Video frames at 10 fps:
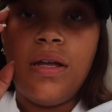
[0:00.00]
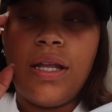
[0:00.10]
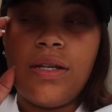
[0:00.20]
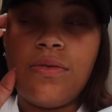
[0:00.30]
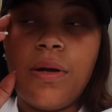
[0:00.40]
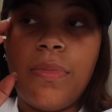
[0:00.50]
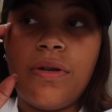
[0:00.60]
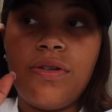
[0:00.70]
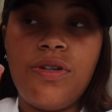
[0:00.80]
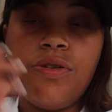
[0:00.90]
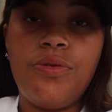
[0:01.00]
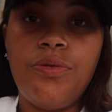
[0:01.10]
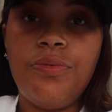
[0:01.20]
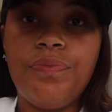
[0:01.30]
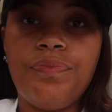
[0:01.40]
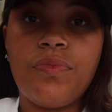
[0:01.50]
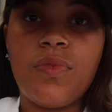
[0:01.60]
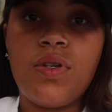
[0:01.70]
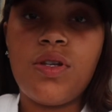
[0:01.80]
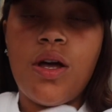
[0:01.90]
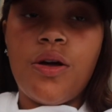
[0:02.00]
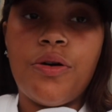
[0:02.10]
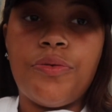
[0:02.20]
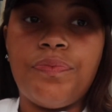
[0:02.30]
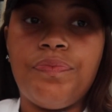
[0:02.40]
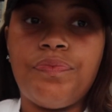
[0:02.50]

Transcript: that's what I'm about to do. So